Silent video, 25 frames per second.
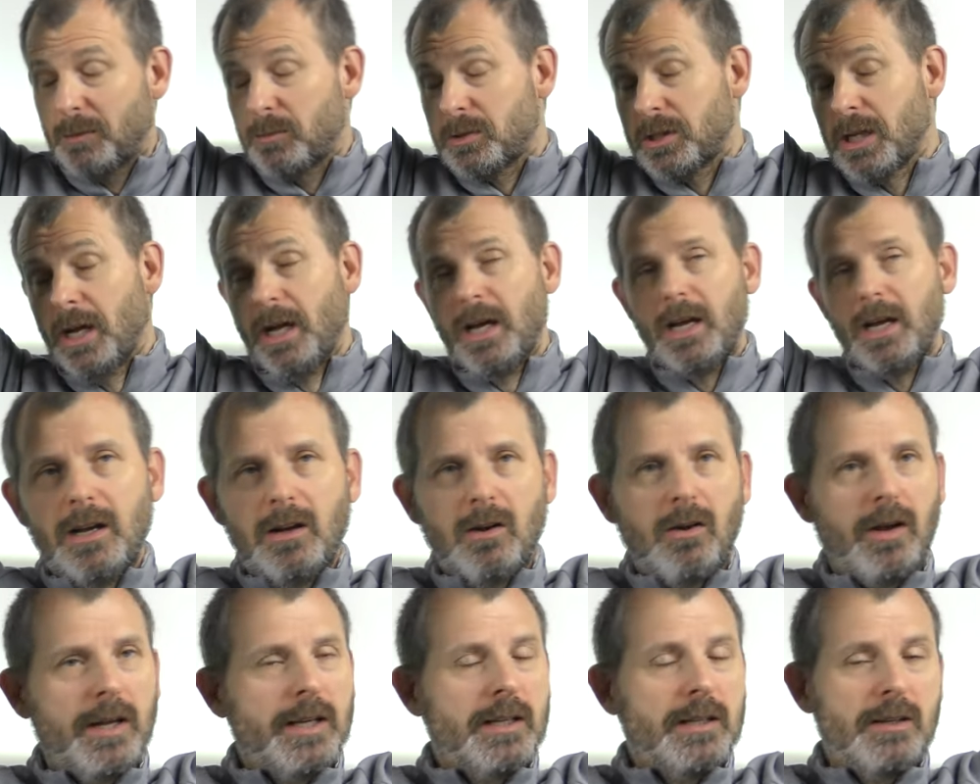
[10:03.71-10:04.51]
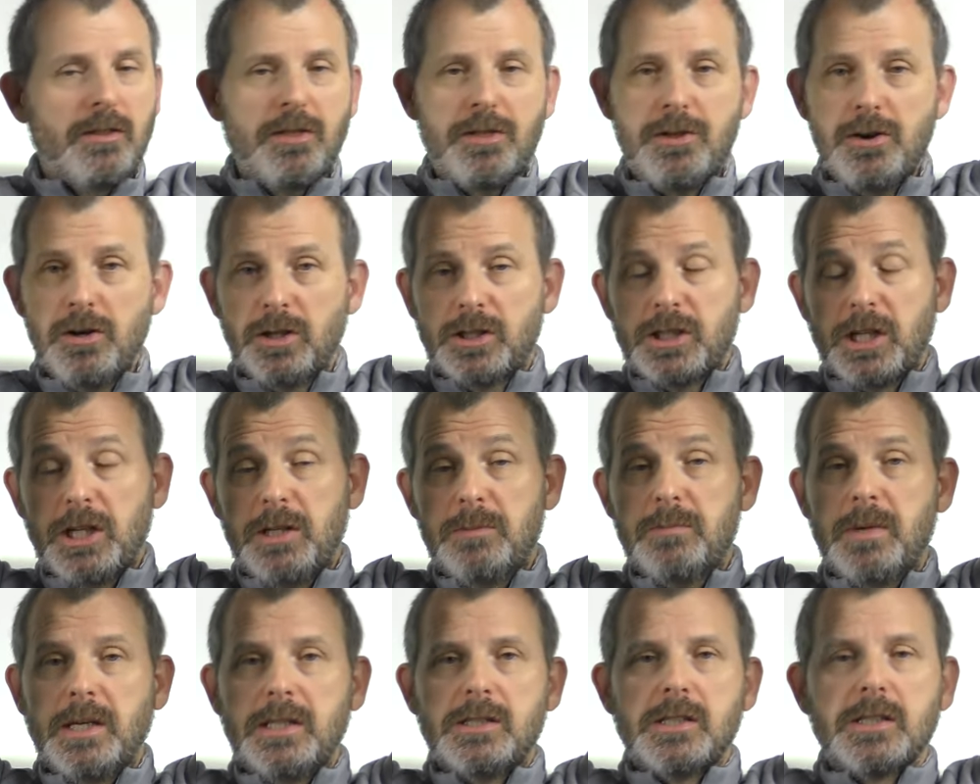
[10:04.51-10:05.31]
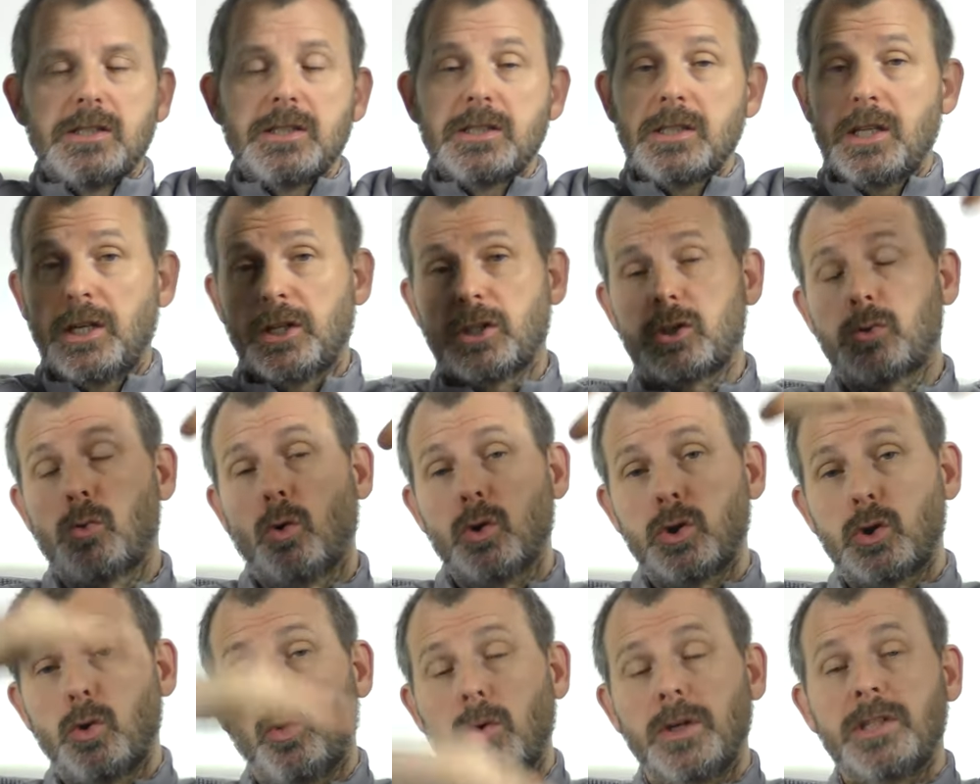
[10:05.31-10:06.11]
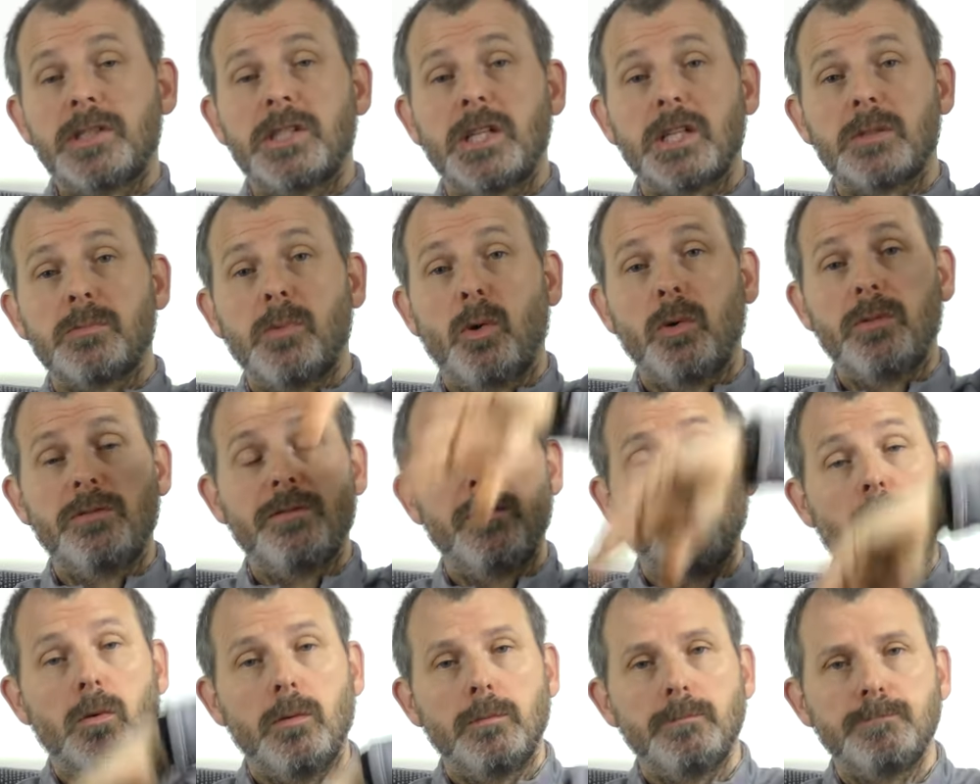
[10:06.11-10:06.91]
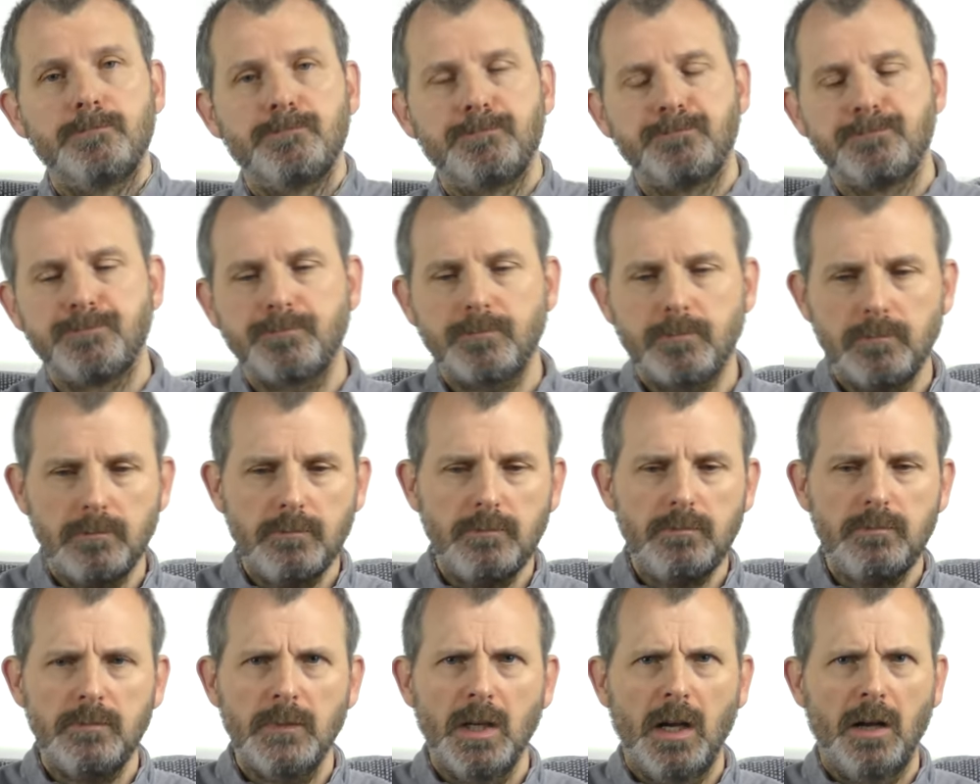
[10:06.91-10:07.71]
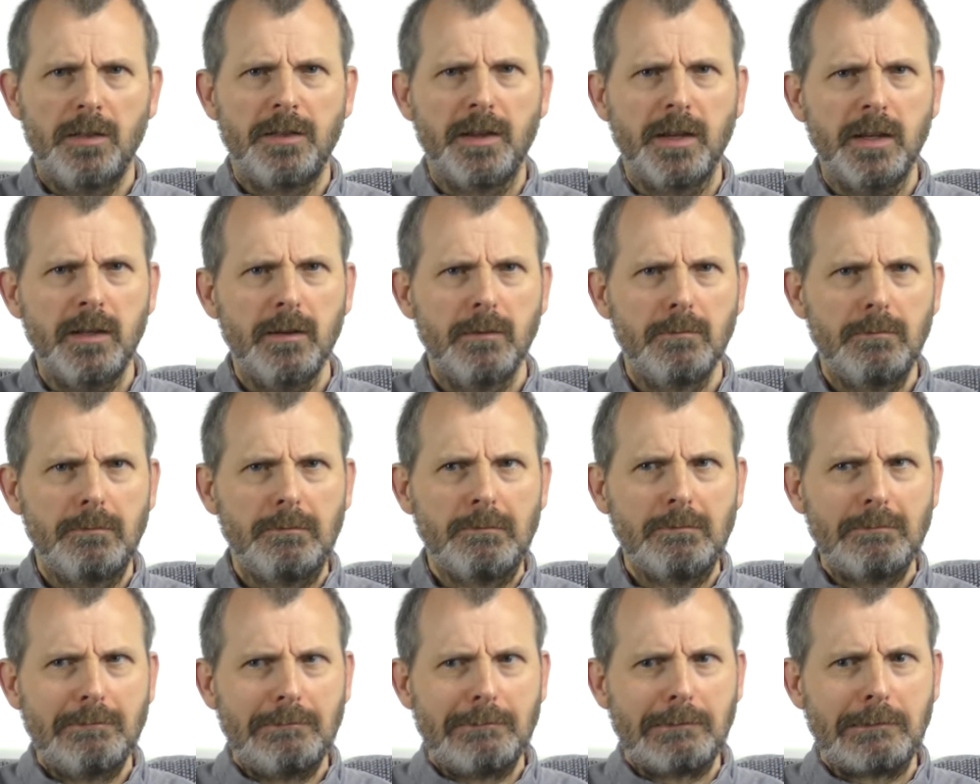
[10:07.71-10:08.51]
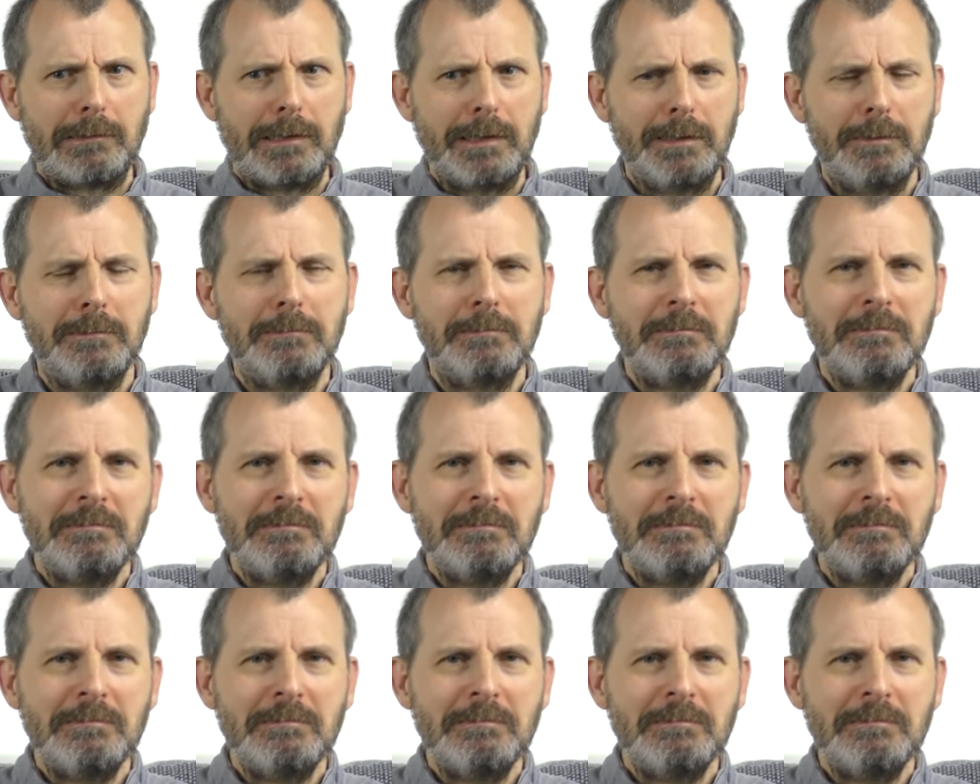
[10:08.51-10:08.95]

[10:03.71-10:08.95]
It was like 13 metres and a squash court is 6.4, I think. Okay.